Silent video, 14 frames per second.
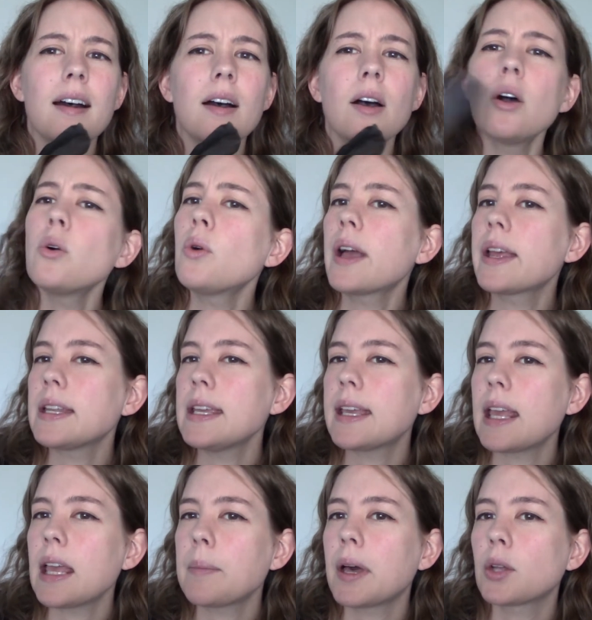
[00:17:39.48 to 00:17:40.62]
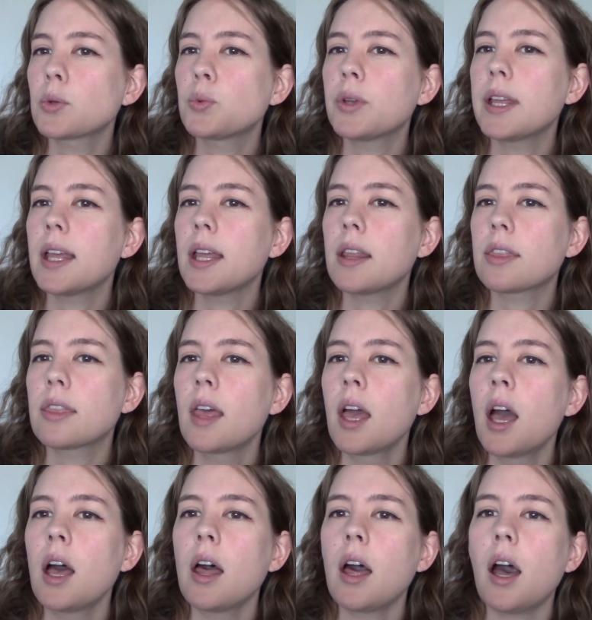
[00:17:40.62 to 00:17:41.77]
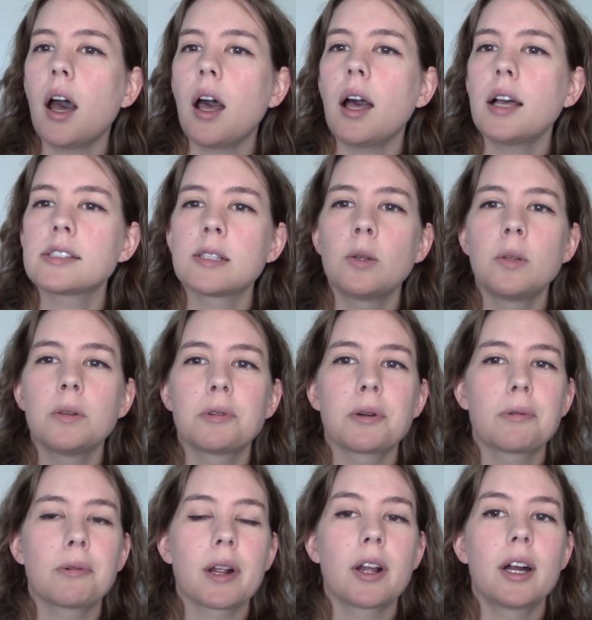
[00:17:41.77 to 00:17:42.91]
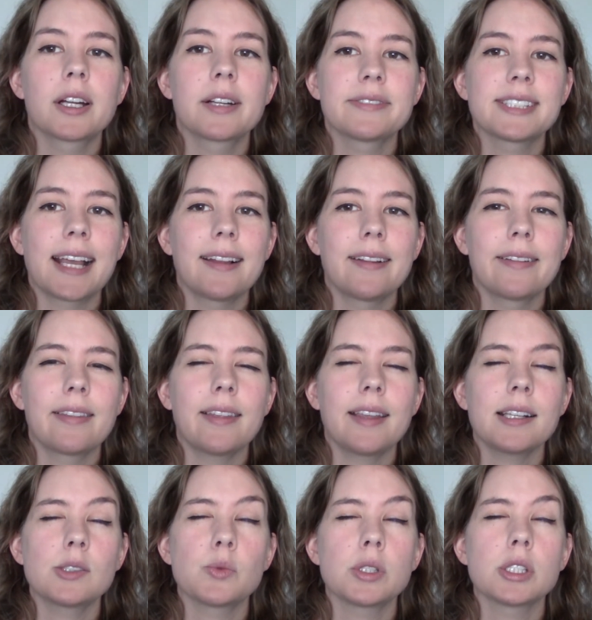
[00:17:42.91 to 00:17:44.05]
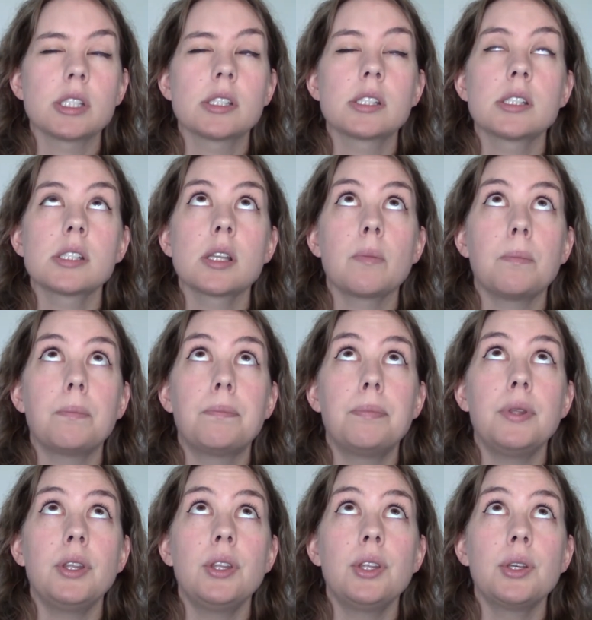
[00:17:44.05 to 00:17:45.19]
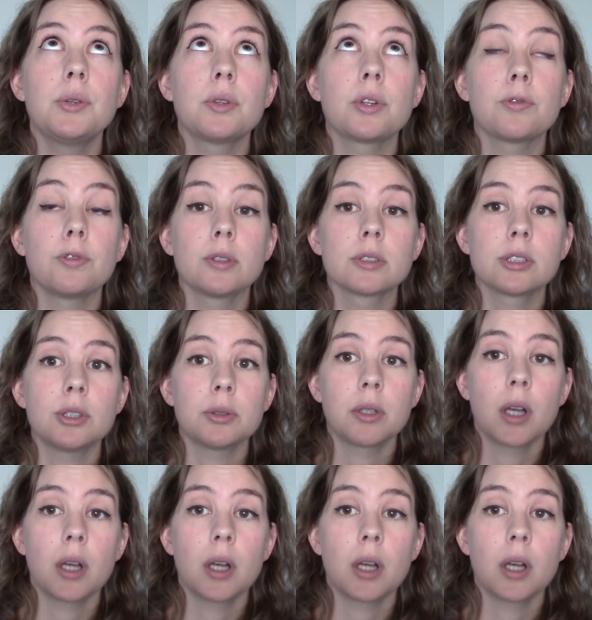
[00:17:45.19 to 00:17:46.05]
Oh, and he came out with A Slow Regard of Silent Things, which is beautiful too.